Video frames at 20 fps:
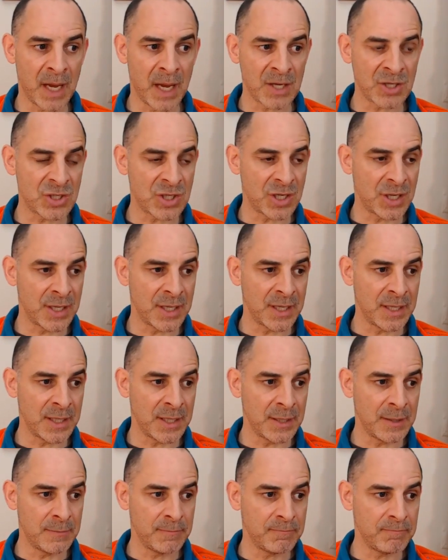
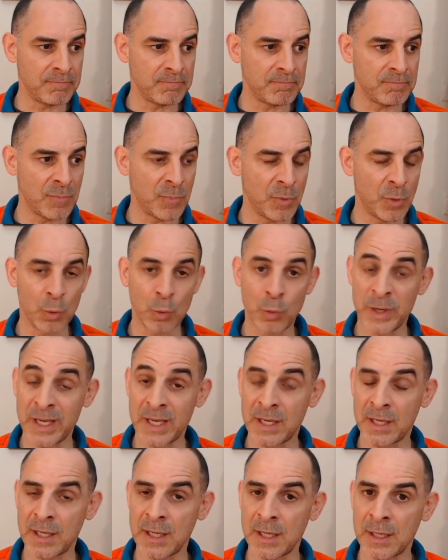actually
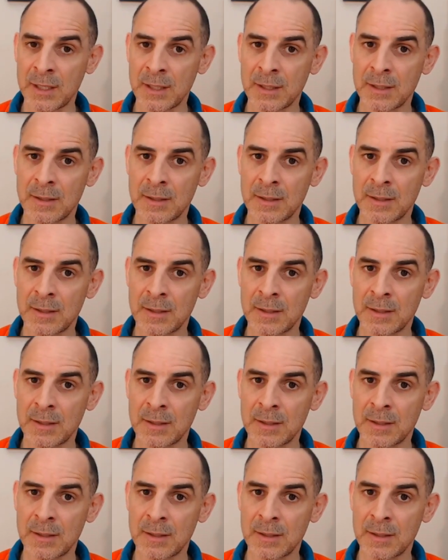weakening.